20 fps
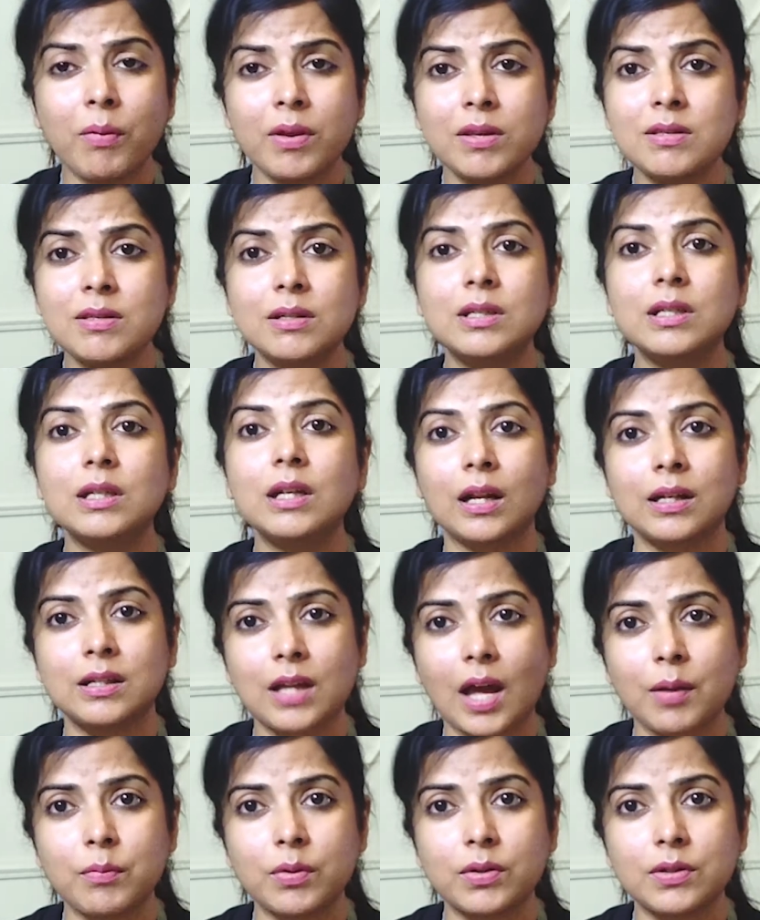obesity, and
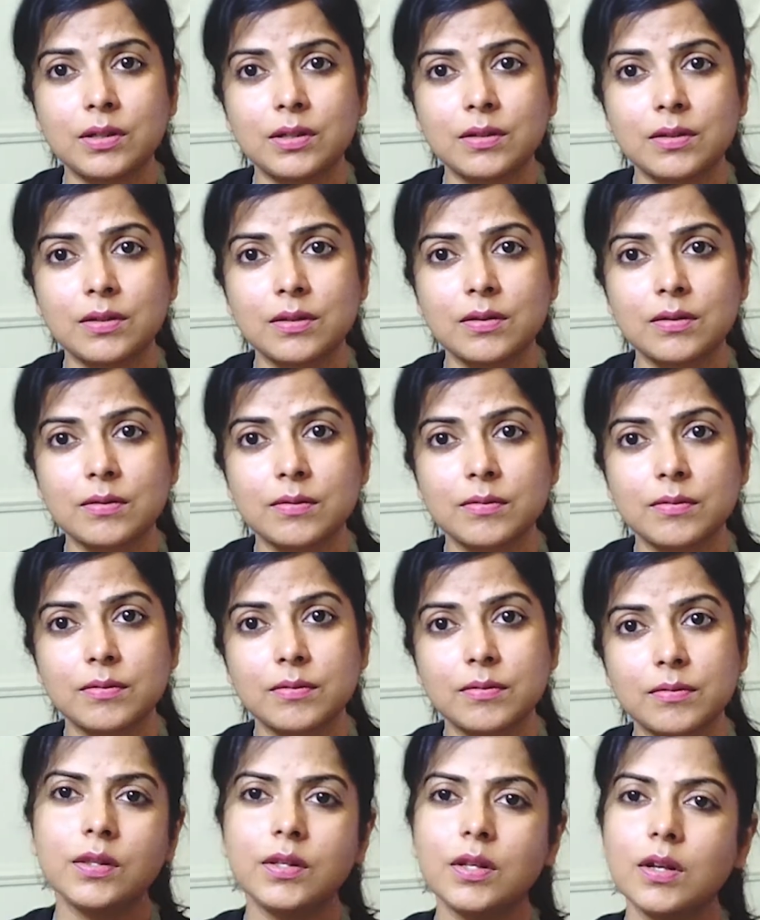diabetes.
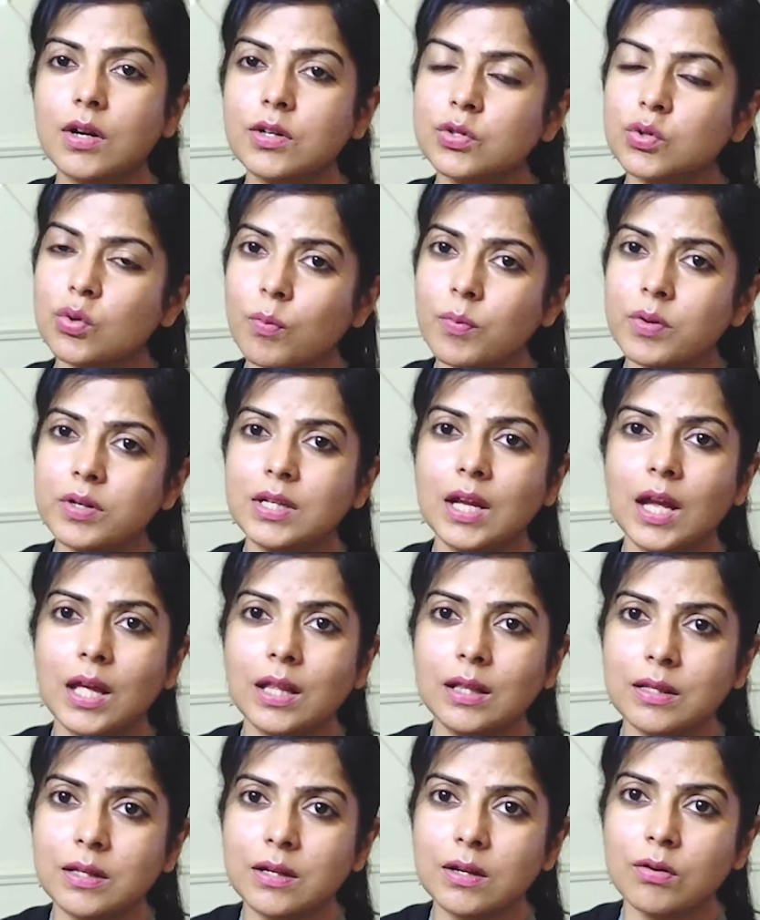There are so many
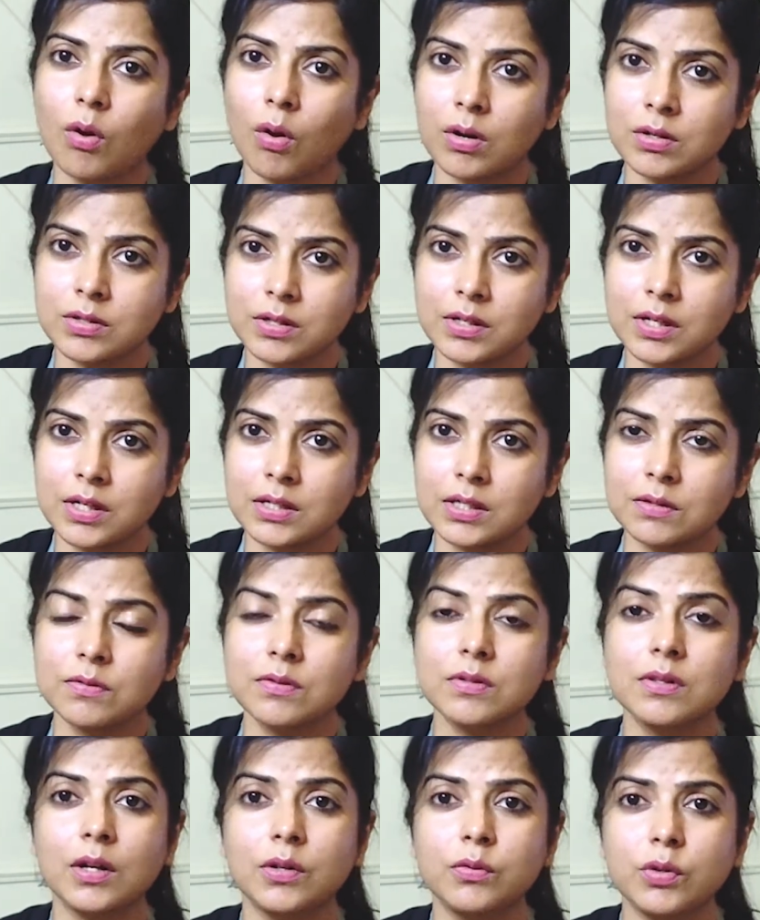healthier
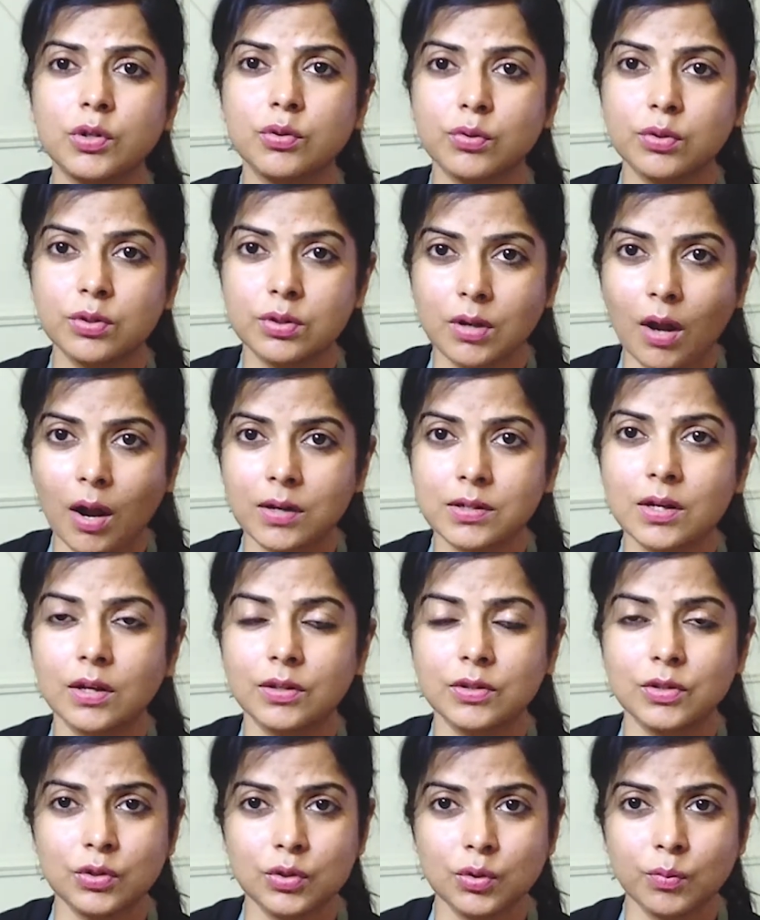alternatives that we should start
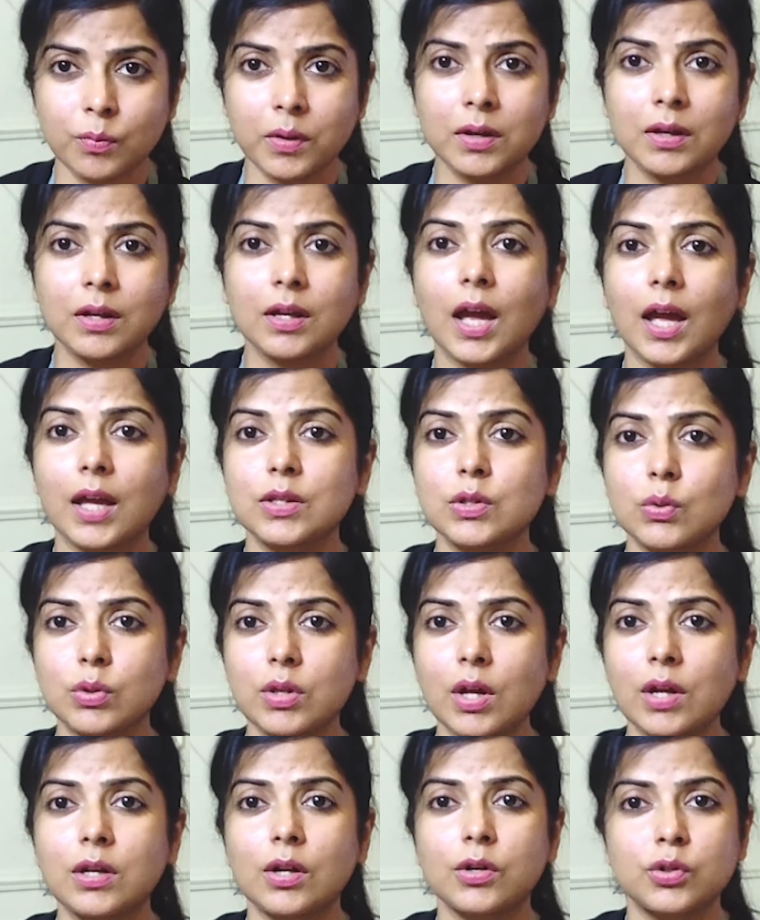consuming so
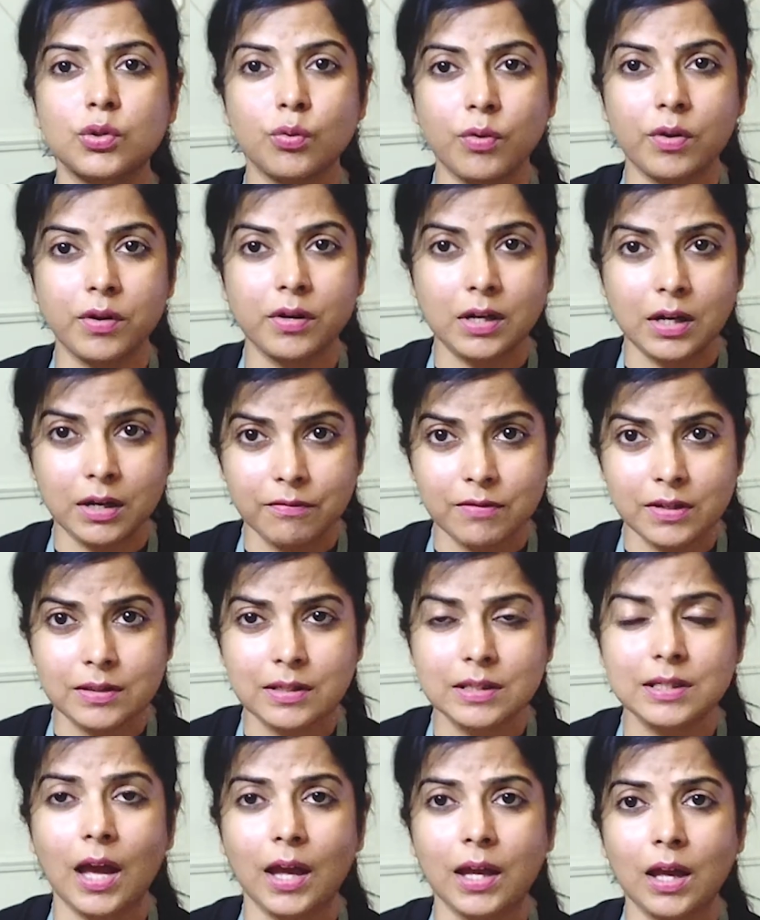that our sugar
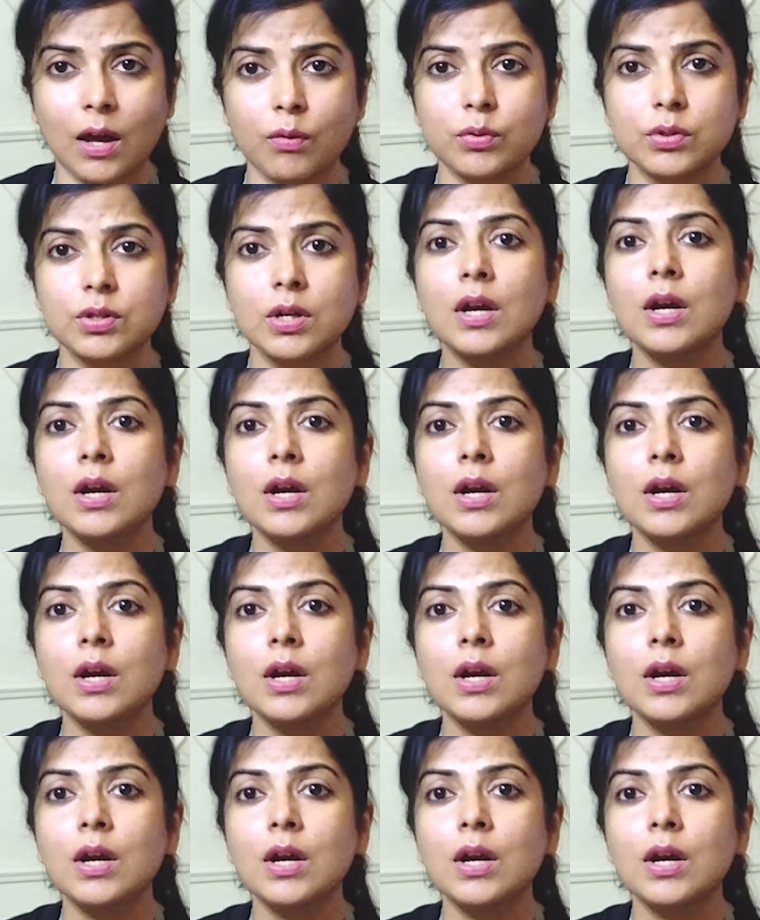cravings die out.